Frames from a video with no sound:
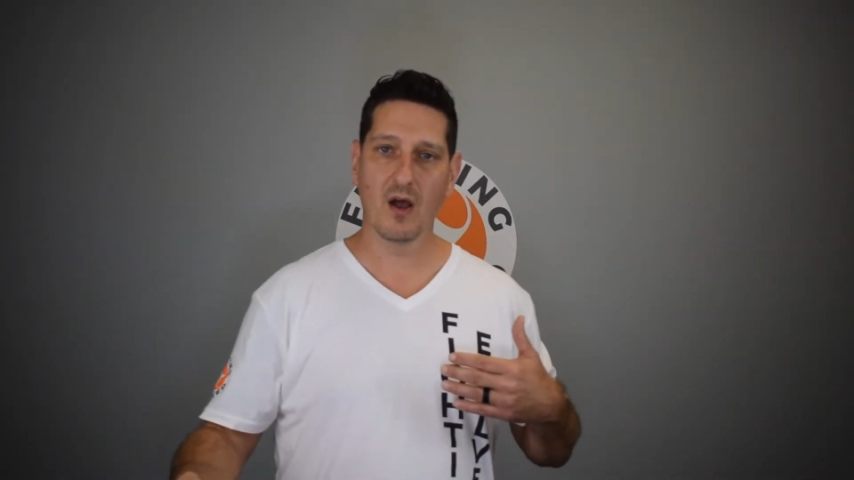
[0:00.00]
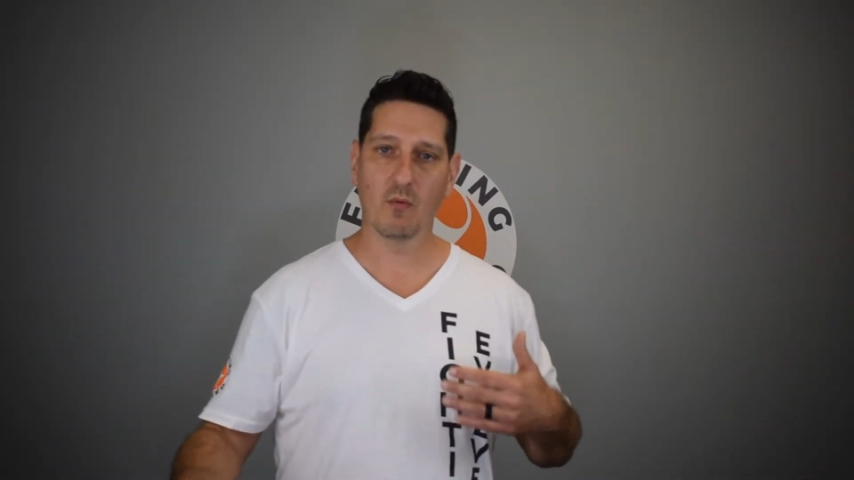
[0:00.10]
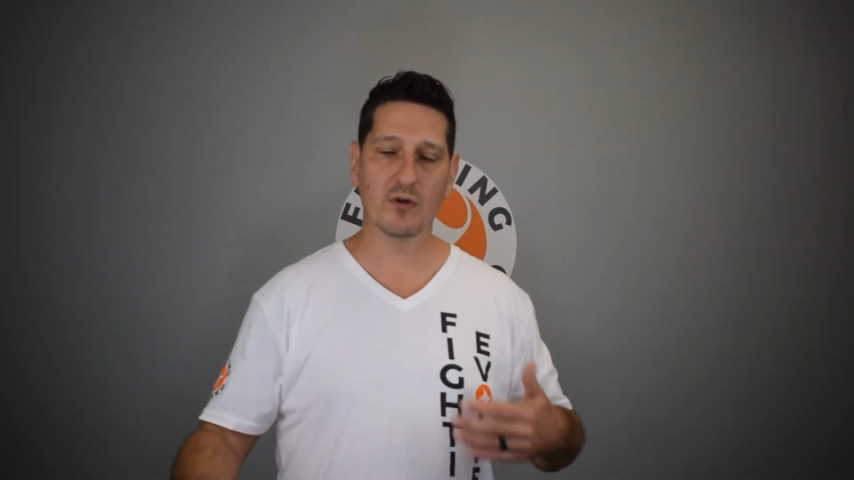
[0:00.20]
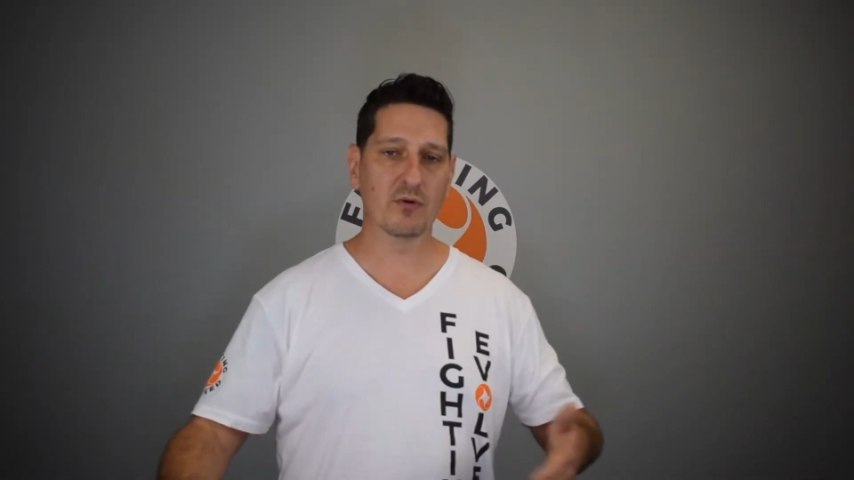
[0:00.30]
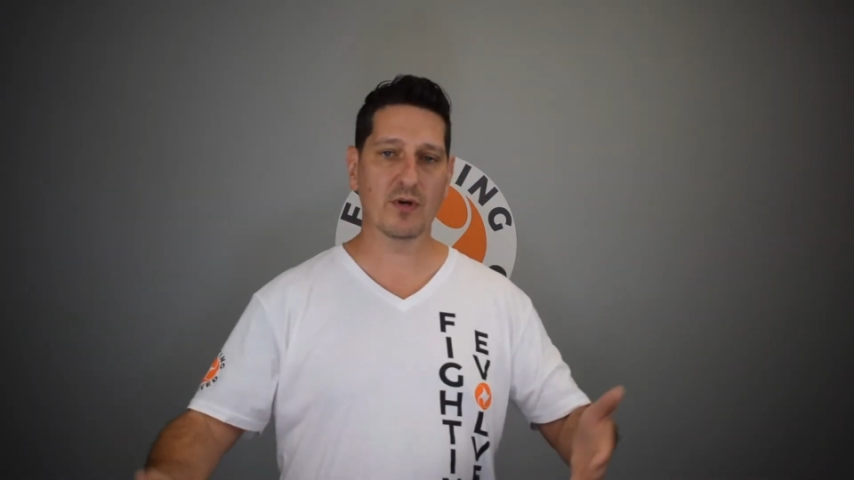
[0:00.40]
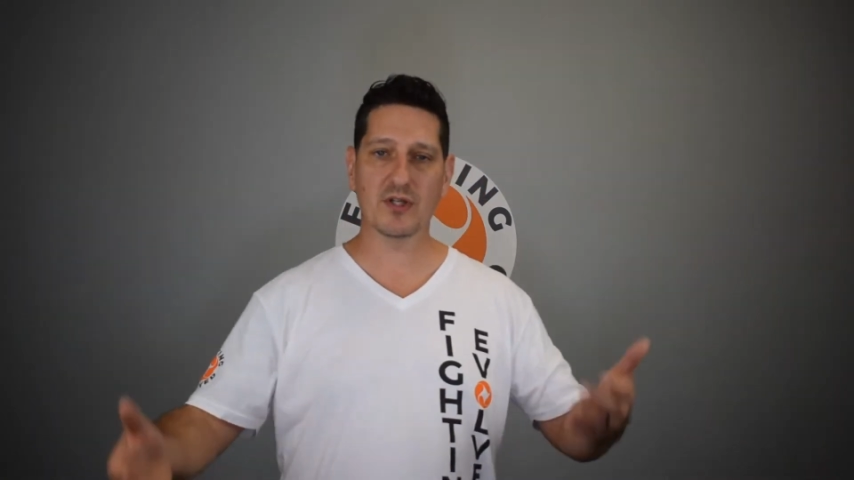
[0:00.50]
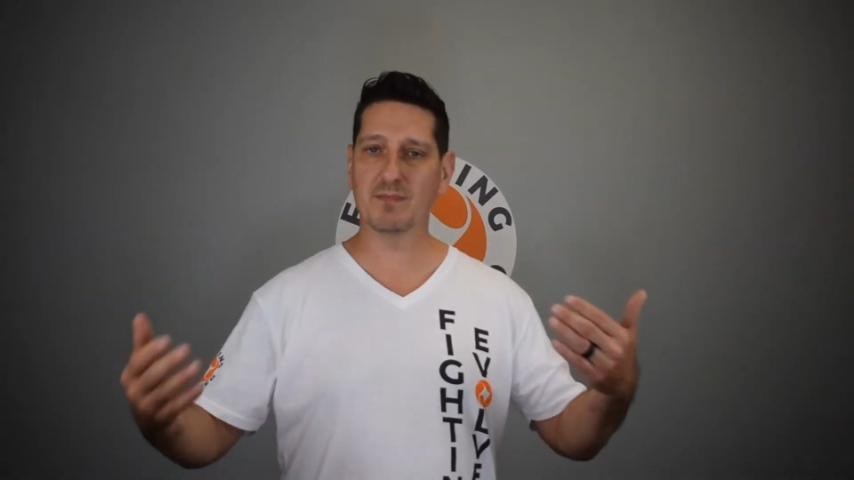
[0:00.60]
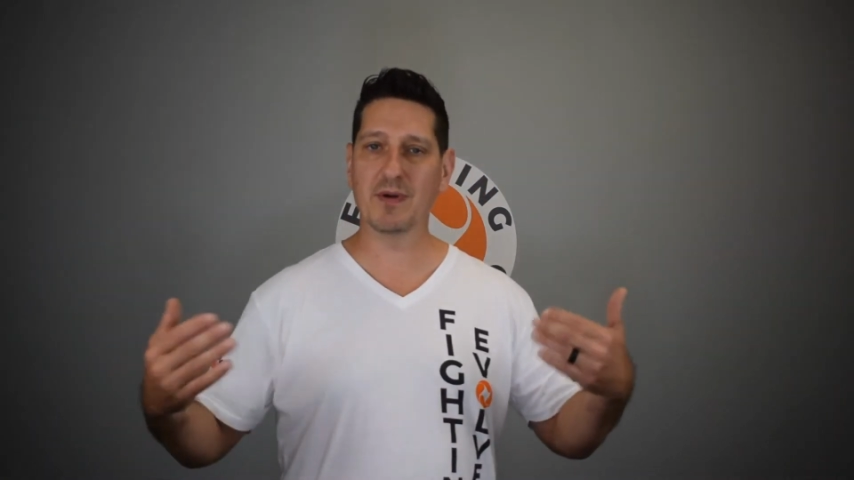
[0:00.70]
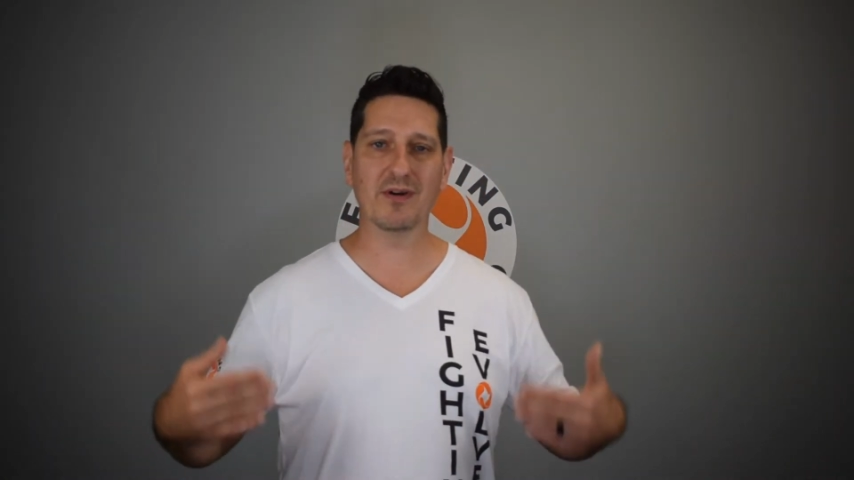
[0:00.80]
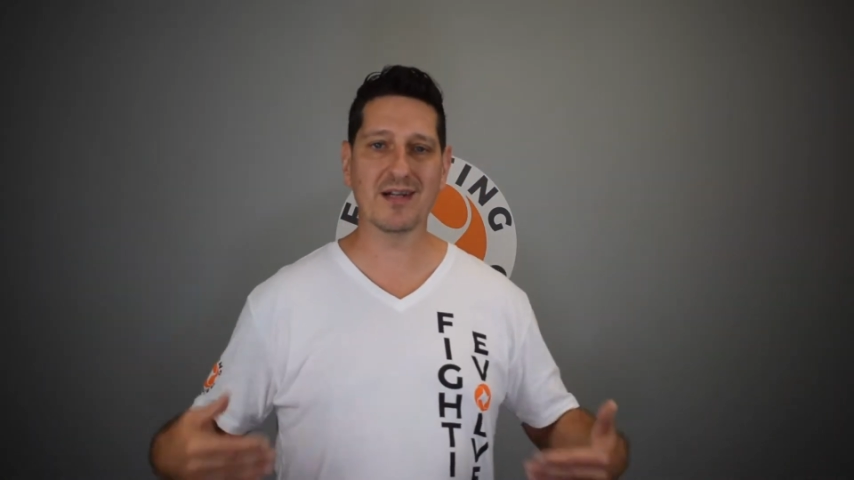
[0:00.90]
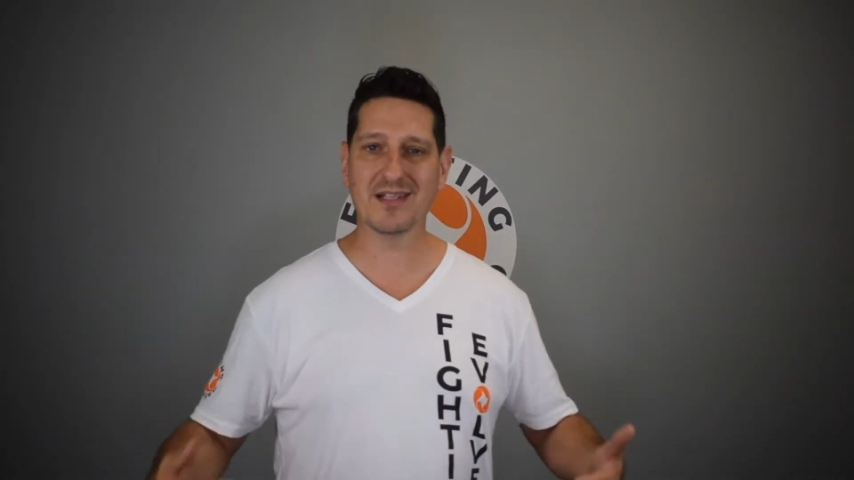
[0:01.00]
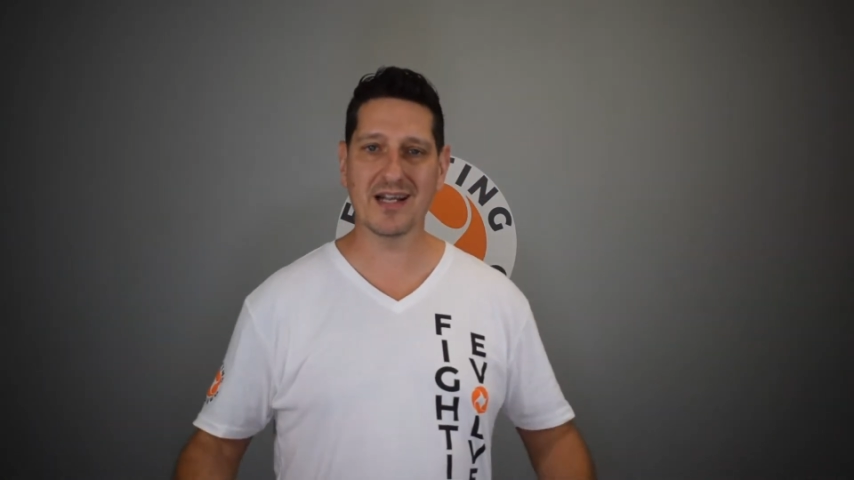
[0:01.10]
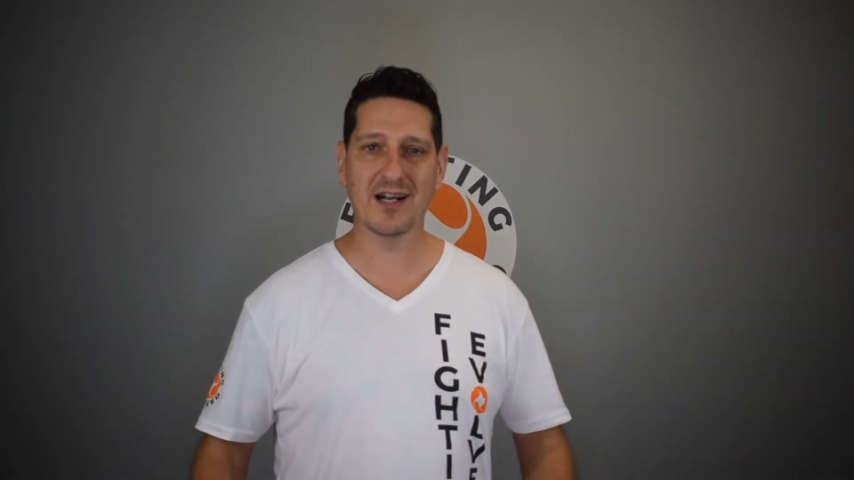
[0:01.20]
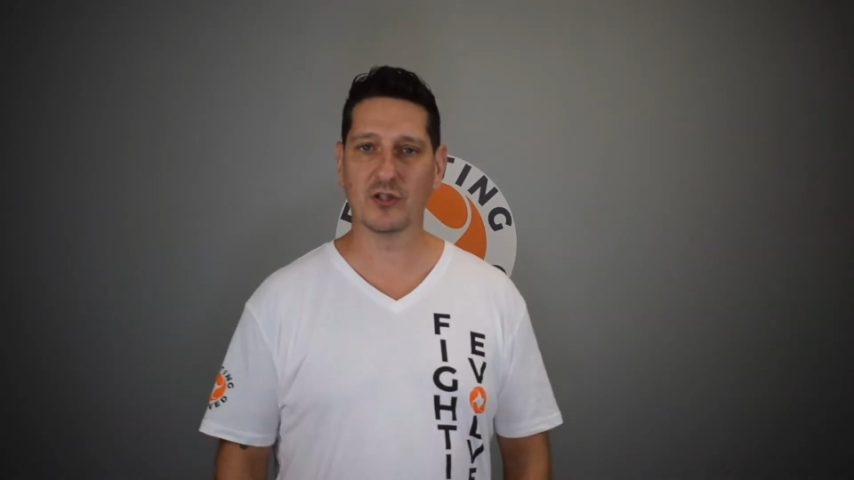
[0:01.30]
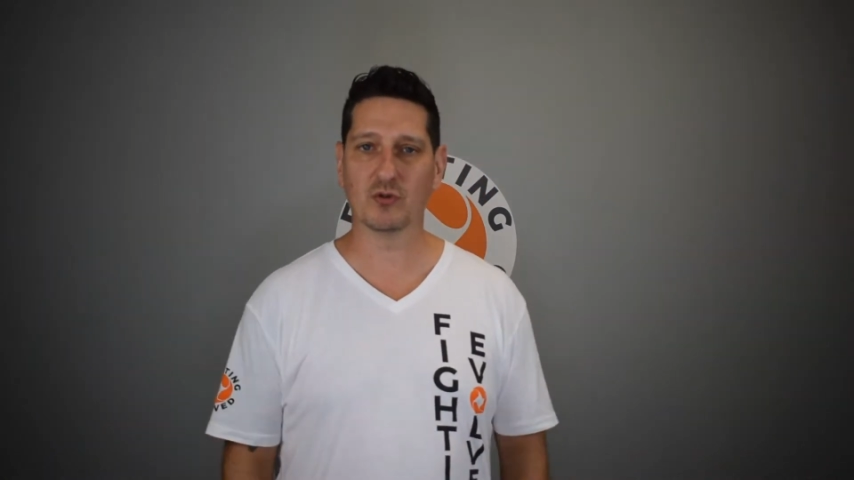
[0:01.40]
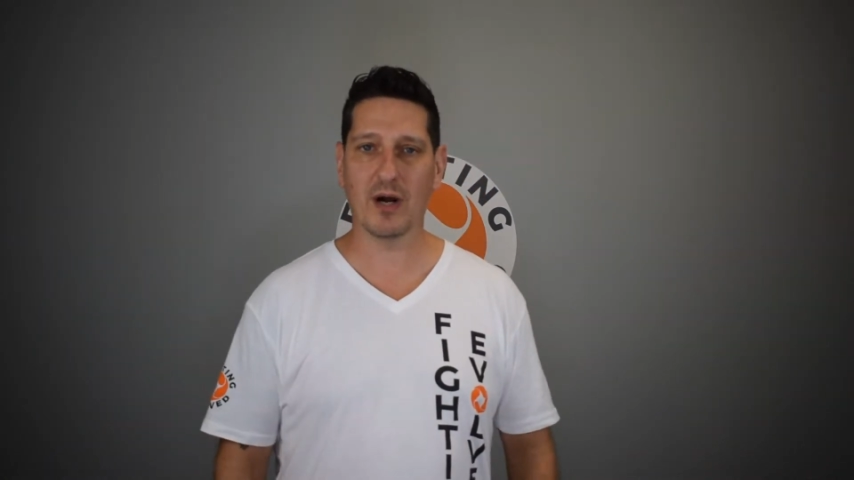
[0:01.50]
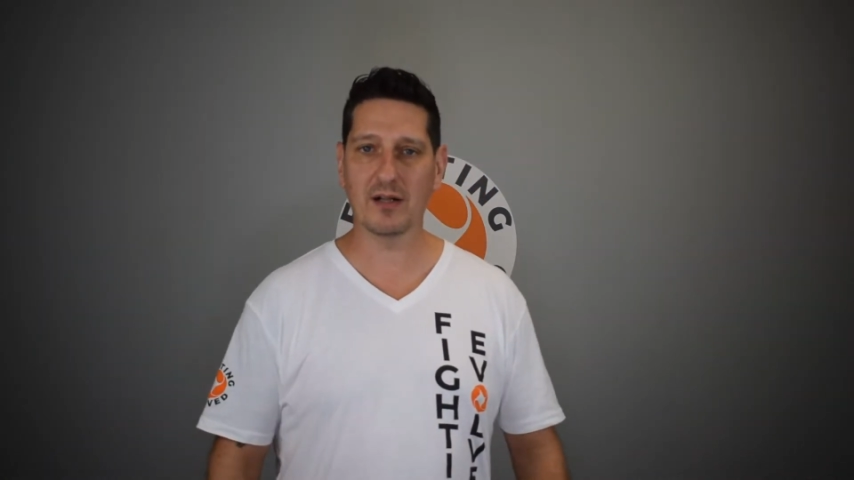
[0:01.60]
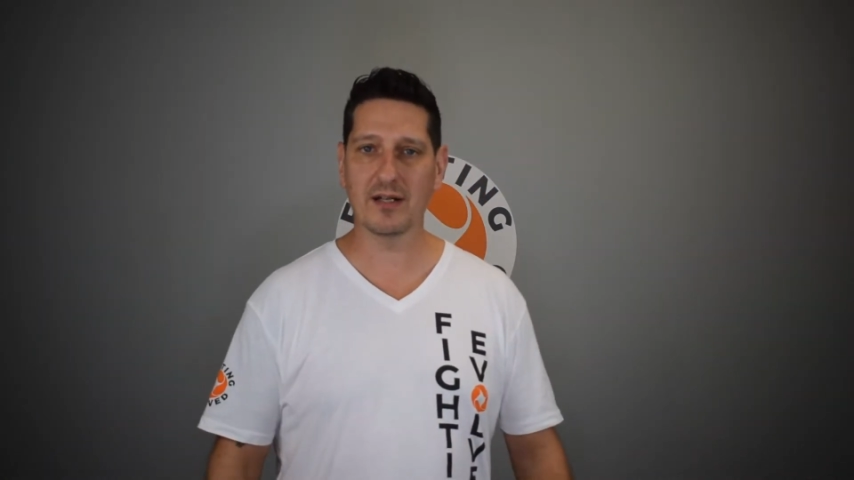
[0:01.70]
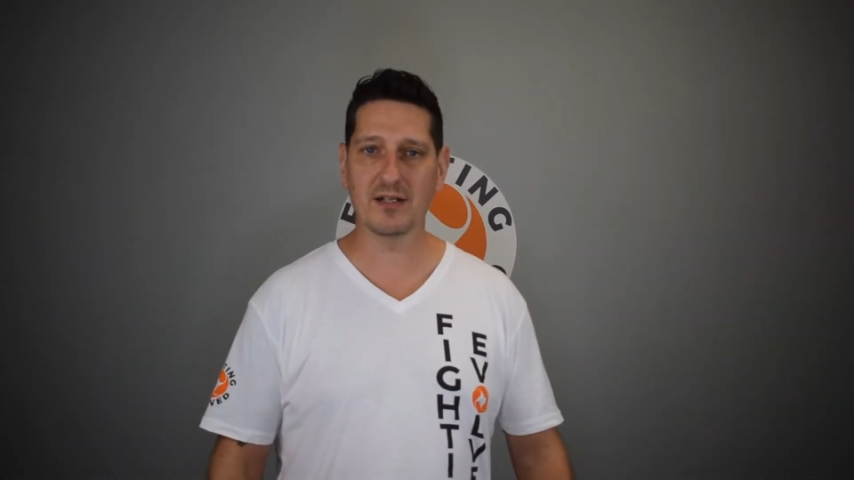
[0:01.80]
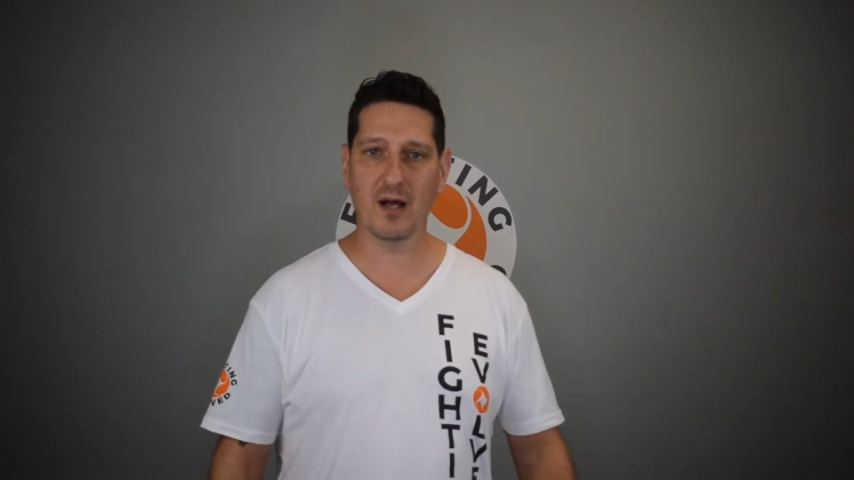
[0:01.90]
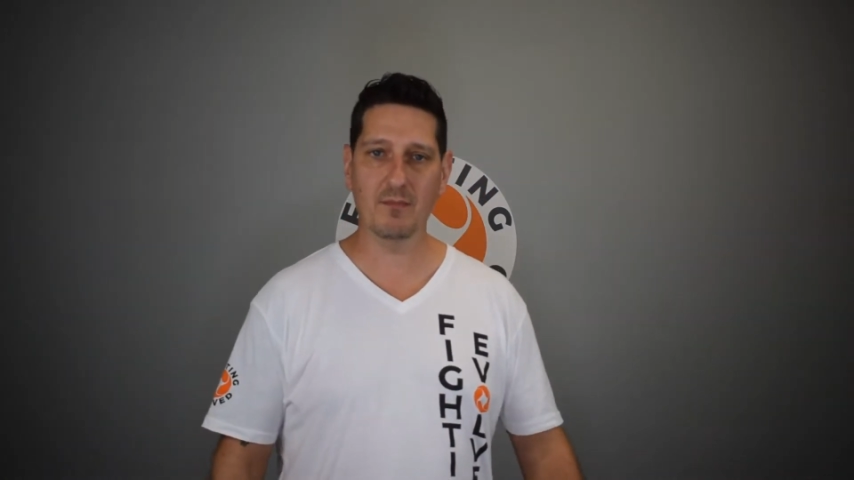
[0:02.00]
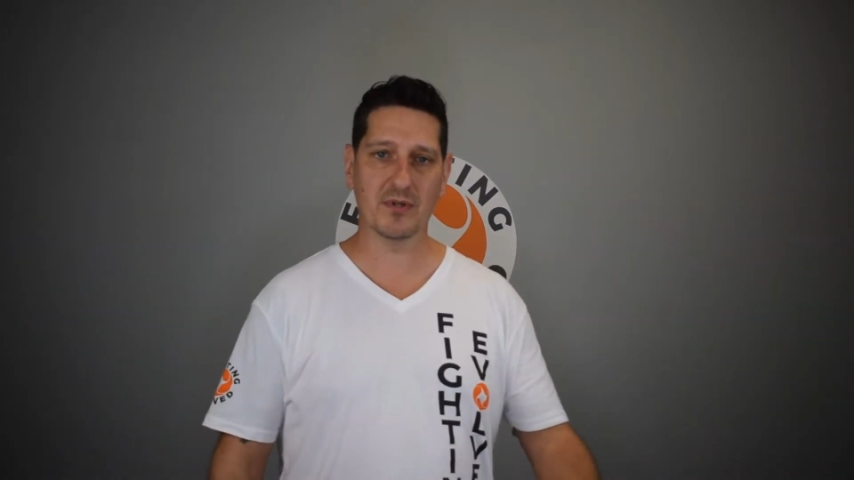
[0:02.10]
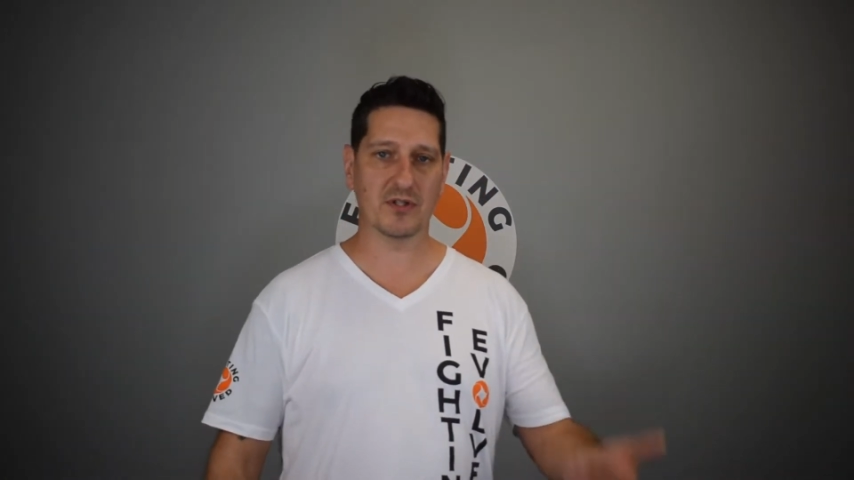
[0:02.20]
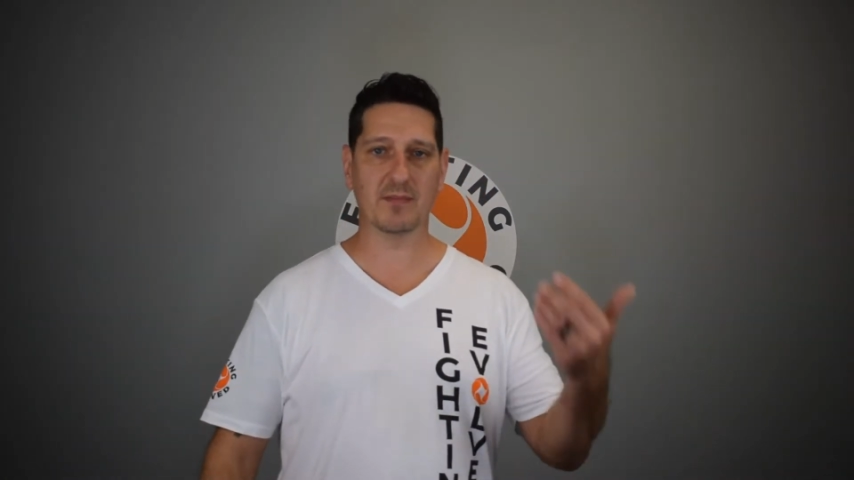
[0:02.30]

when you're experiencing an adrenaline dump and